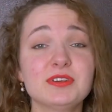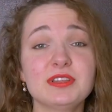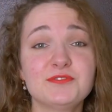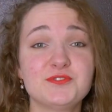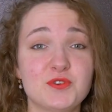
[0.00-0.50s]
I
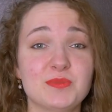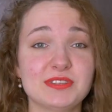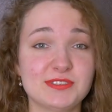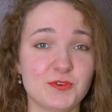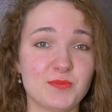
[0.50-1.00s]
love
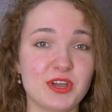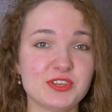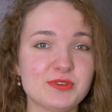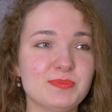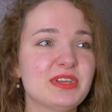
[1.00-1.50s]
Germans so
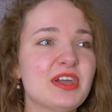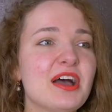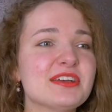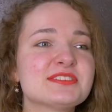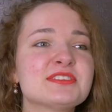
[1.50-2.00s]
much?
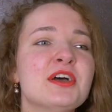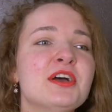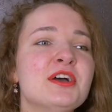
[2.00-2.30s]
Because